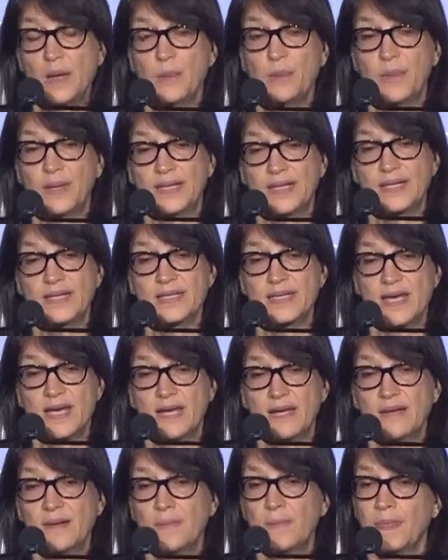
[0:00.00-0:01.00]
But he
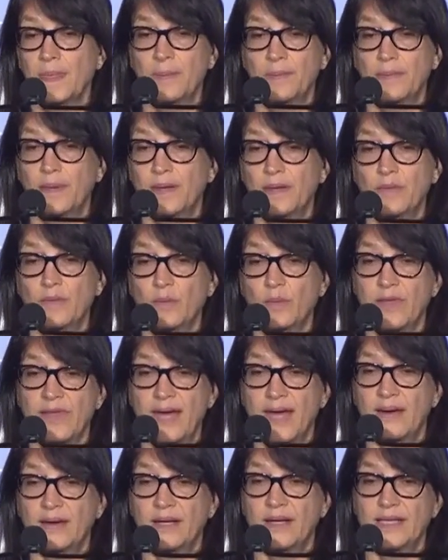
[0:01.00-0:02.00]
said, but
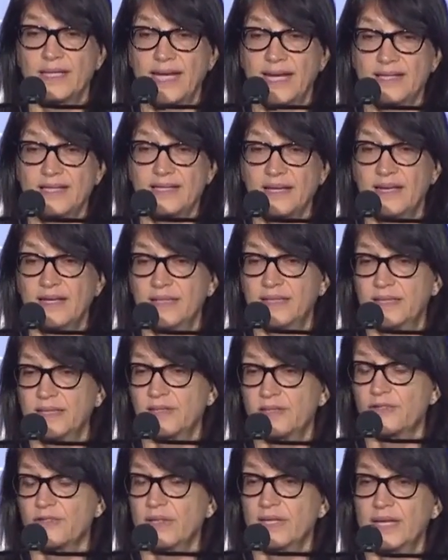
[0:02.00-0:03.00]
without a textile
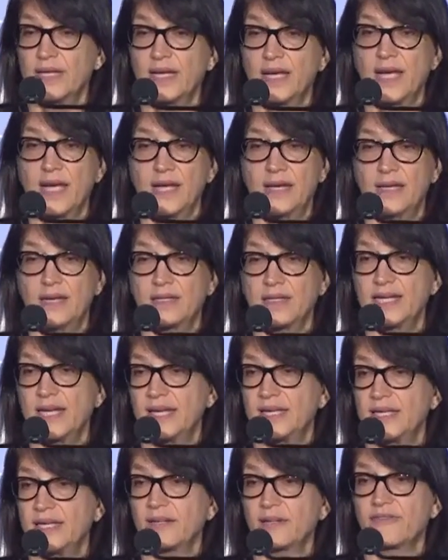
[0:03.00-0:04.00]
industry and a
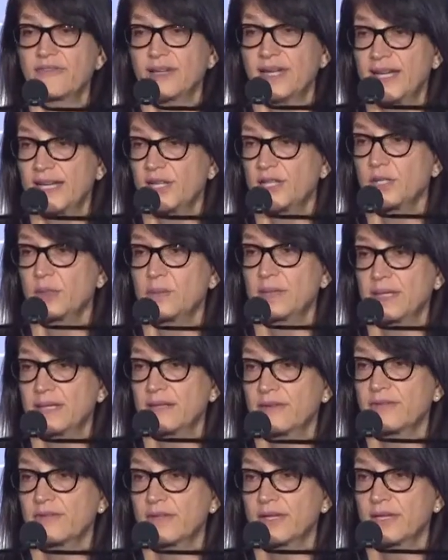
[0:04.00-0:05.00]
ten-year financial plan
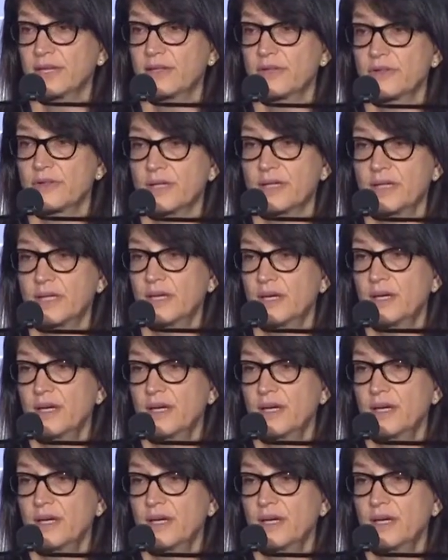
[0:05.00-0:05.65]
for the country,